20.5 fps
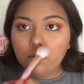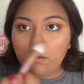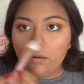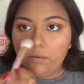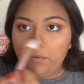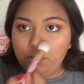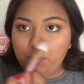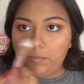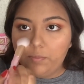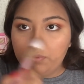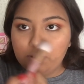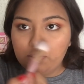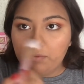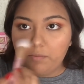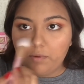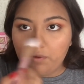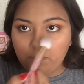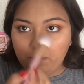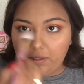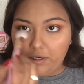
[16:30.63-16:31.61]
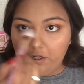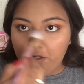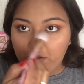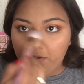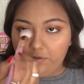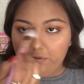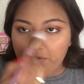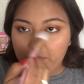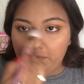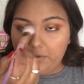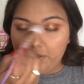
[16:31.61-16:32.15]
I already put some on my
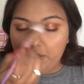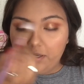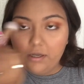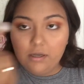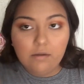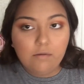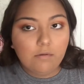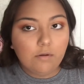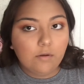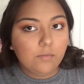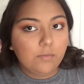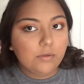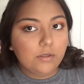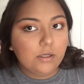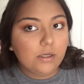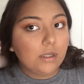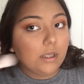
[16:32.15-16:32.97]
nose, but I'll put it